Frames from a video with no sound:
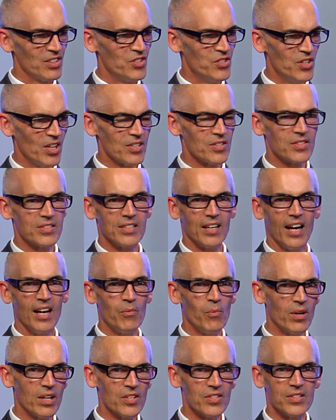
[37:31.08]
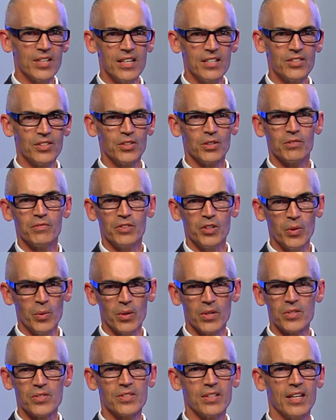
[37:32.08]
Just, I want to say to your
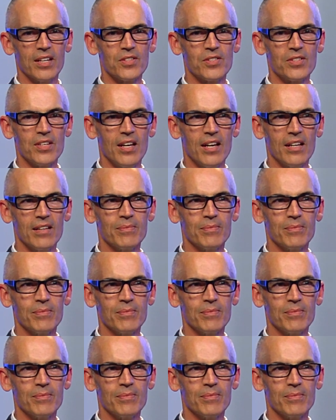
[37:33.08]
viewers, it's